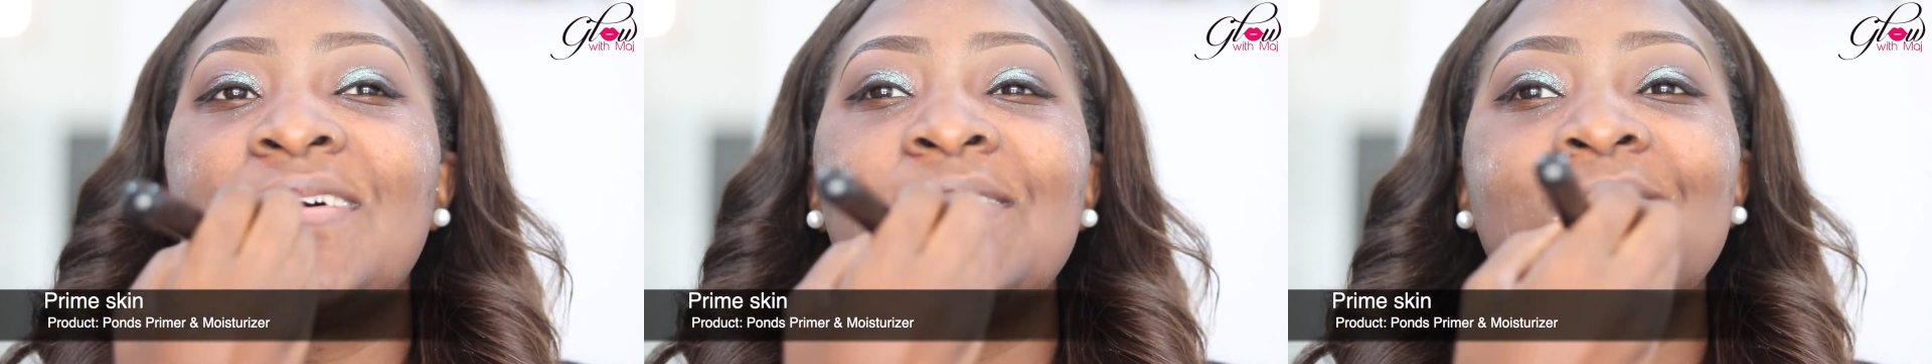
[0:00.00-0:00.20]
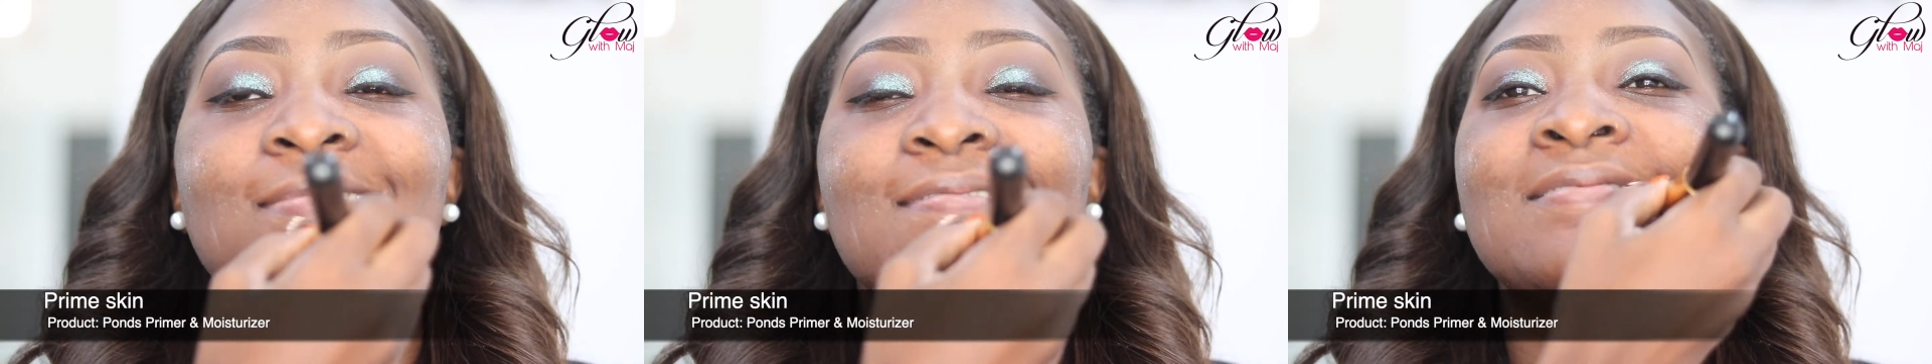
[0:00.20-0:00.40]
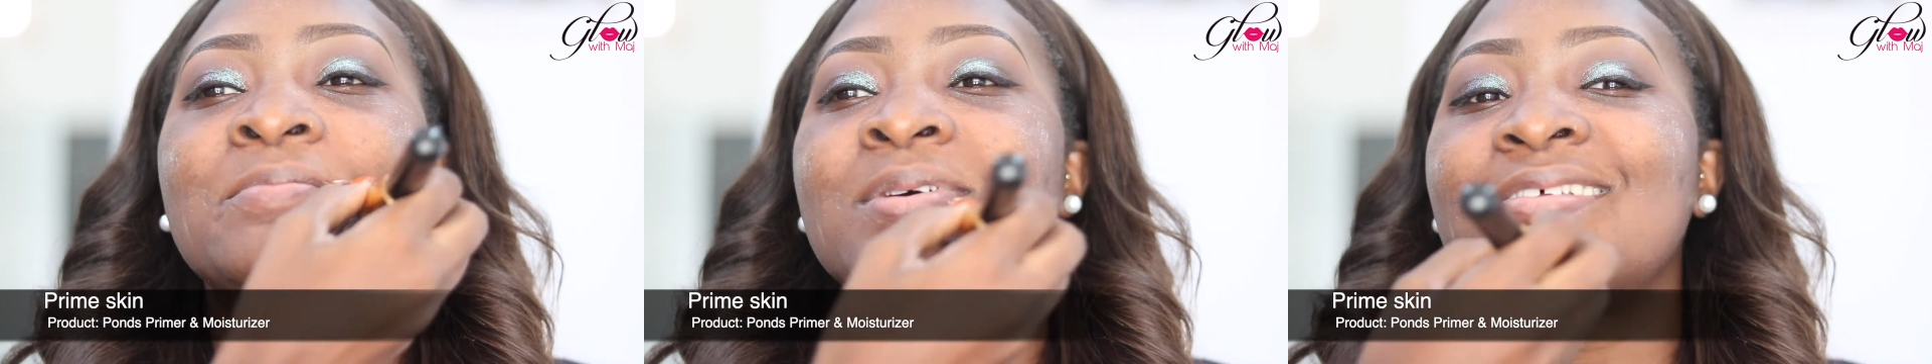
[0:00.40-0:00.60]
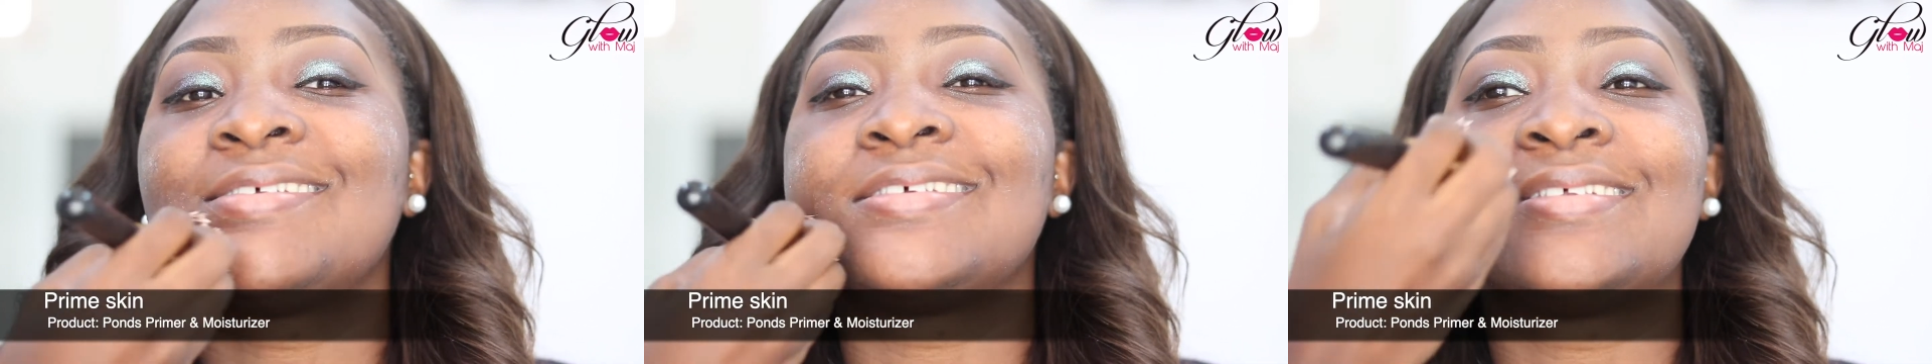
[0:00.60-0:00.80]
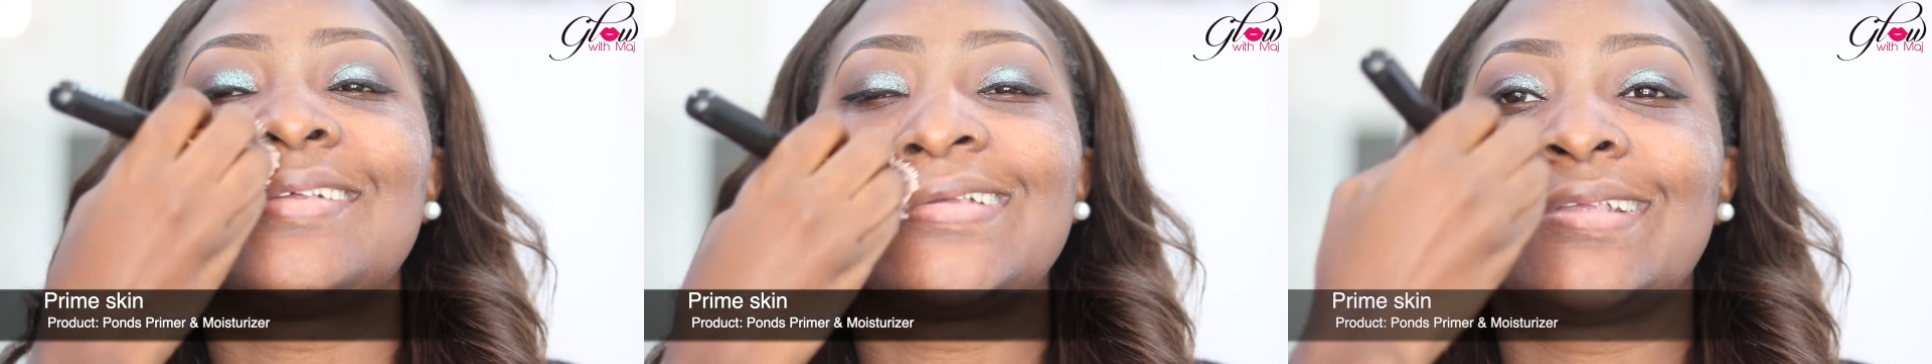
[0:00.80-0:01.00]
And this
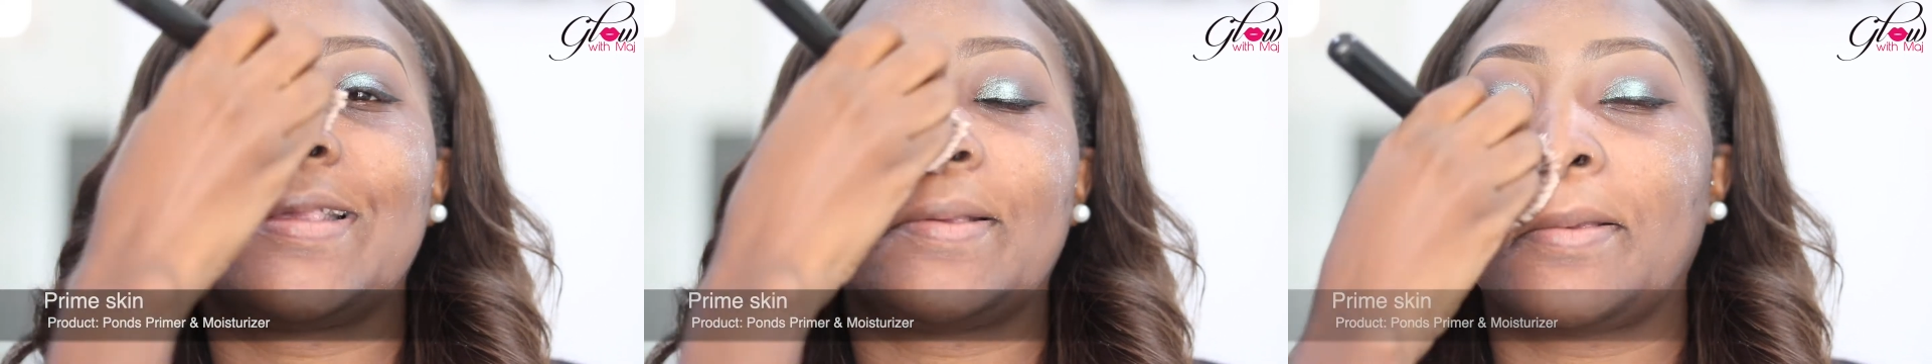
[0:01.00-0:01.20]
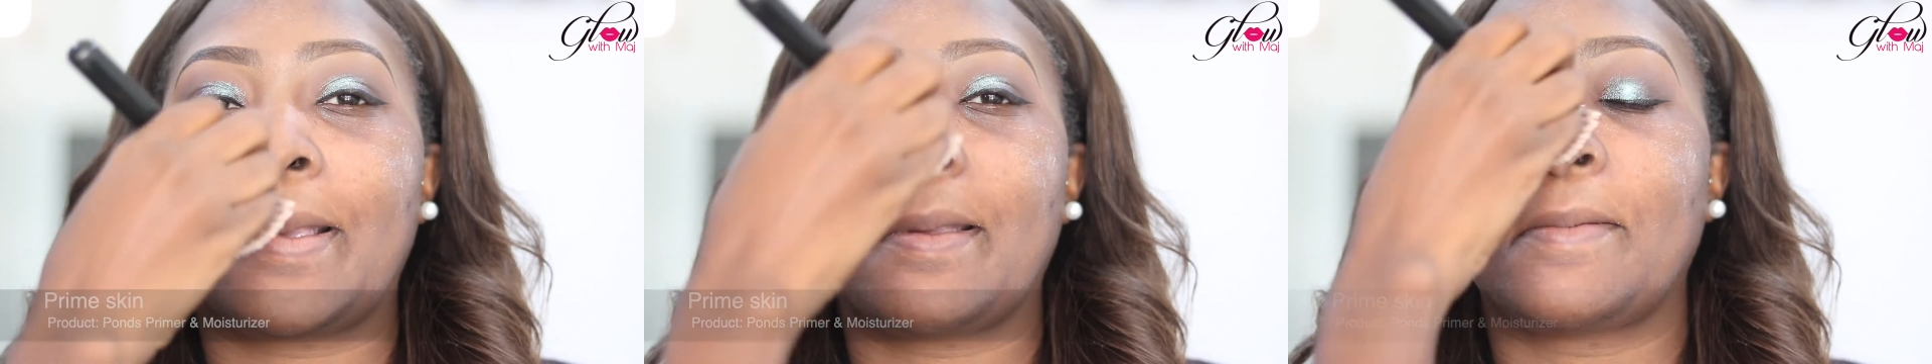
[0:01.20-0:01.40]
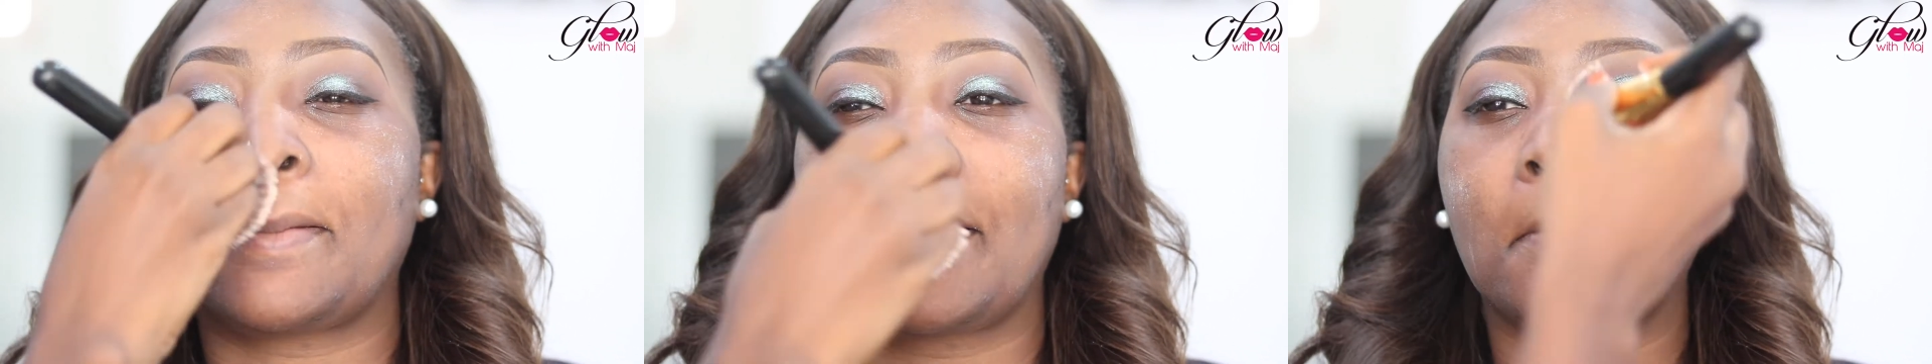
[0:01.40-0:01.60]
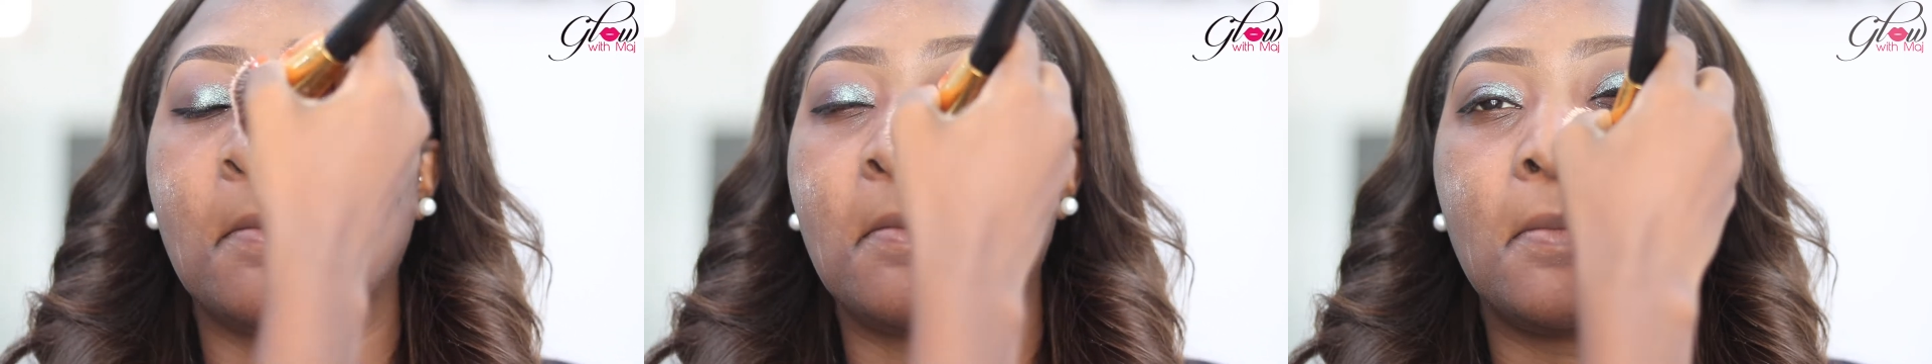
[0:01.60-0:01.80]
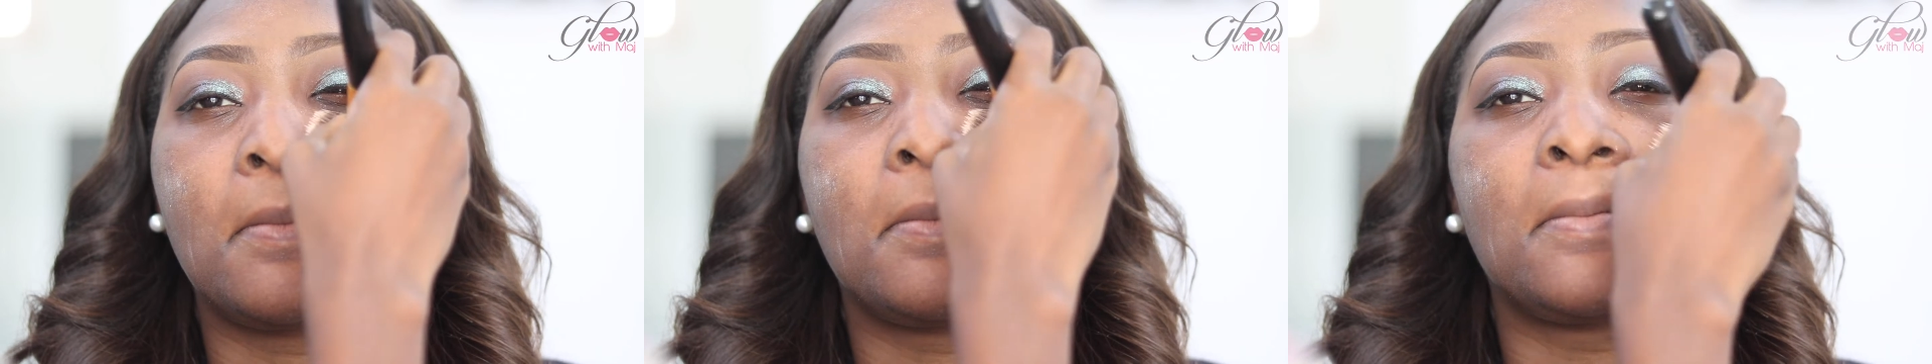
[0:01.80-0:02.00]
primer is a moisturizer
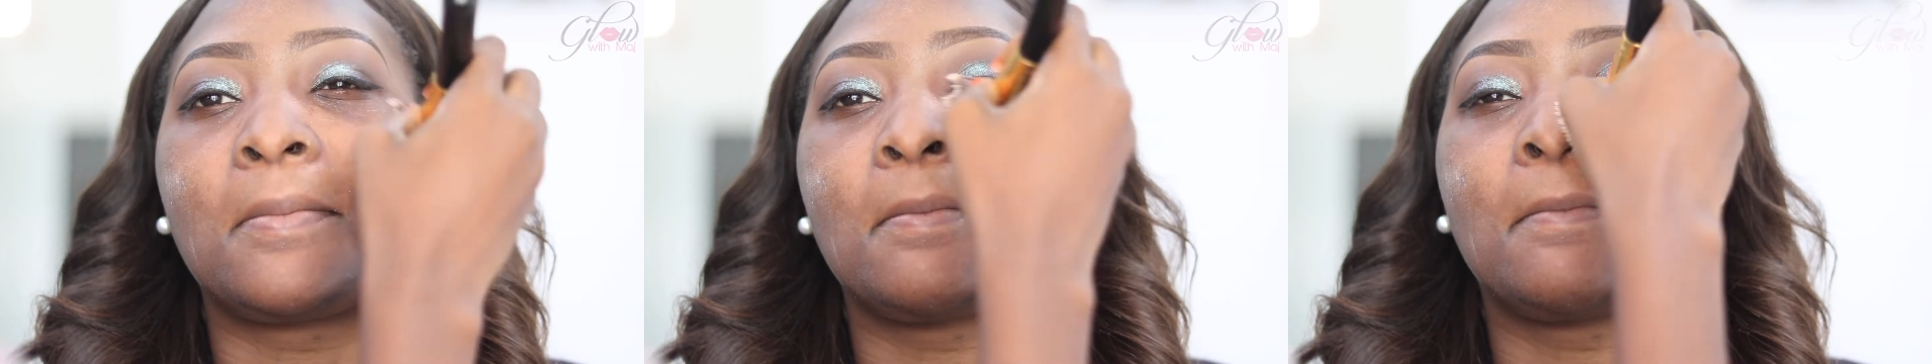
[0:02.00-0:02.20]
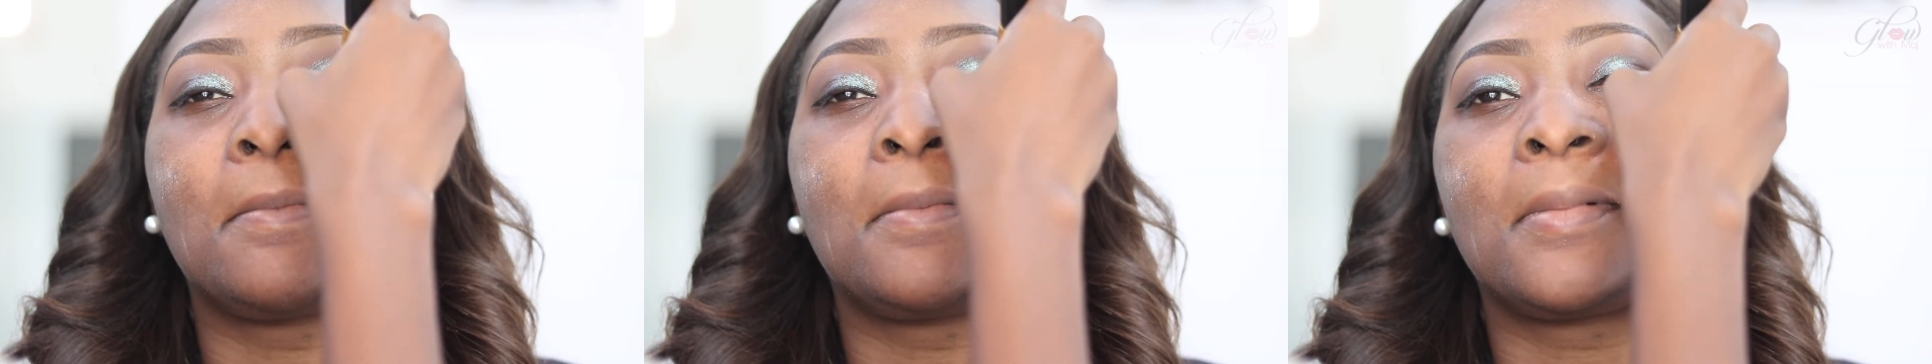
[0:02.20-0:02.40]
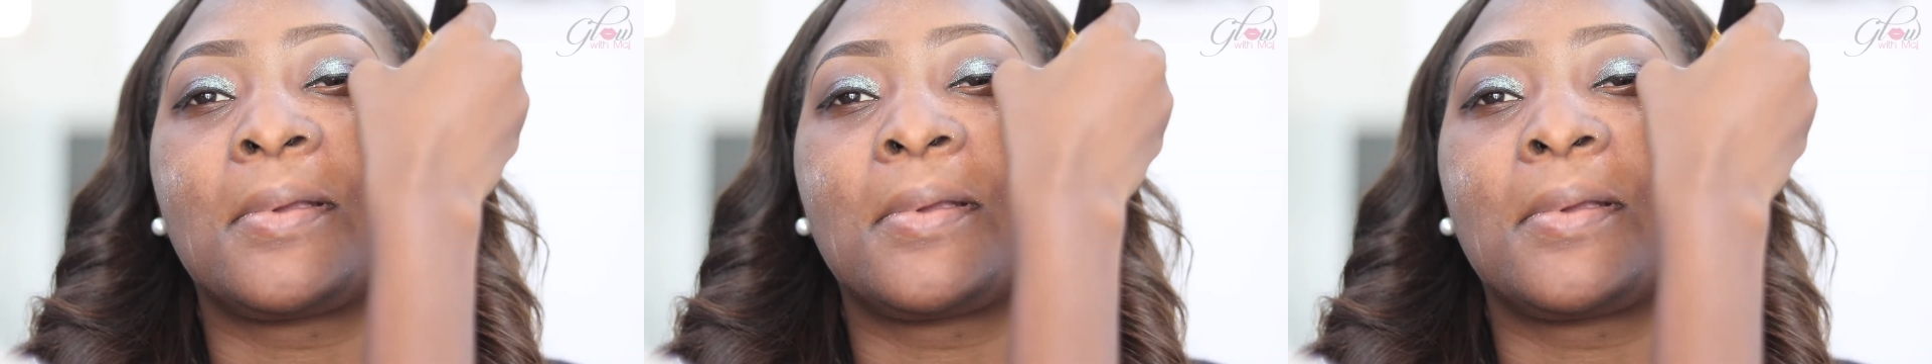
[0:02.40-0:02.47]
as well, so